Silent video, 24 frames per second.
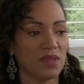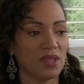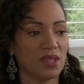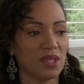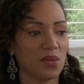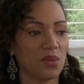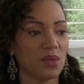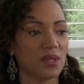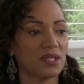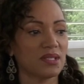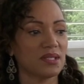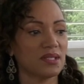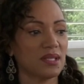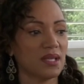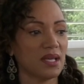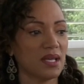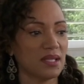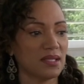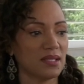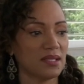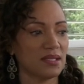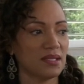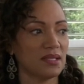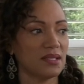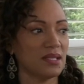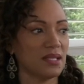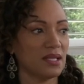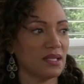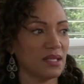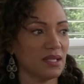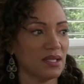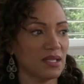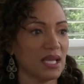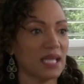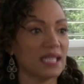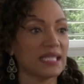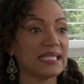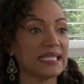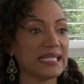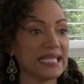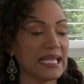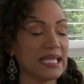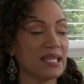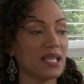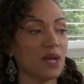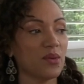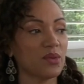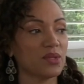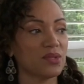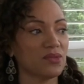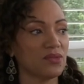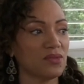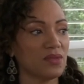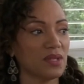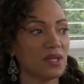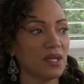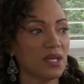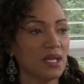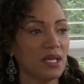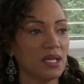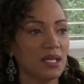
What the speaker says: there was a scene that was